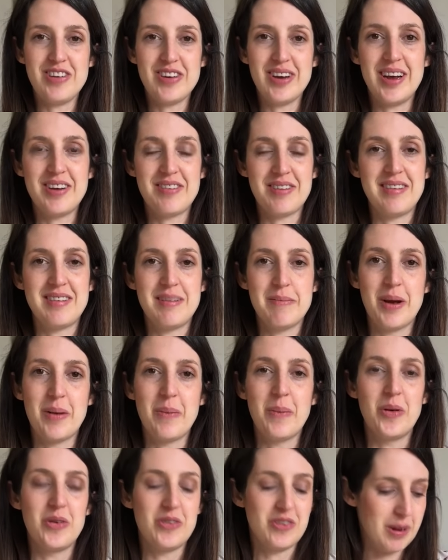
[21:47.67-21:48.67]
shirt dress in my
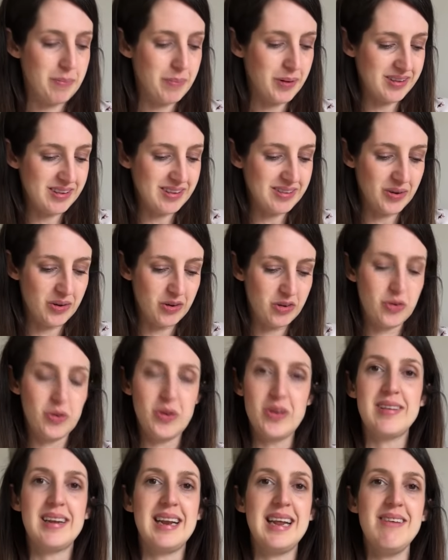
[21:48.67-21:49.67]
wardrobe because it's got
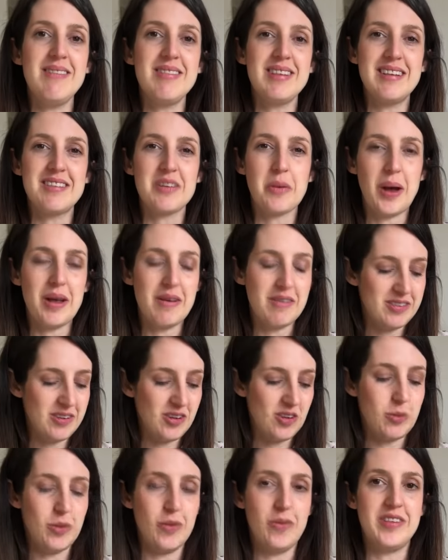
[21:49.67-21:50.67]
short sleeves, it's quite
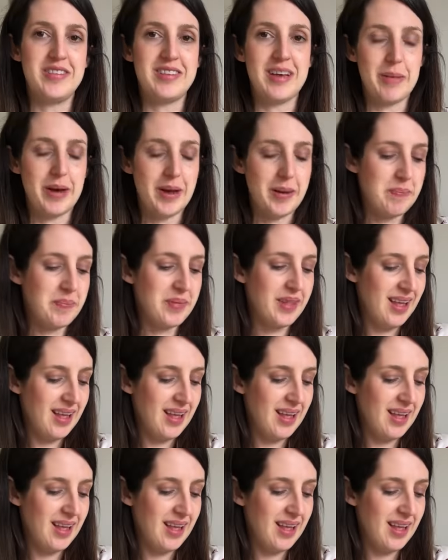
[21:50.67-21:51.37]
suitable for summer.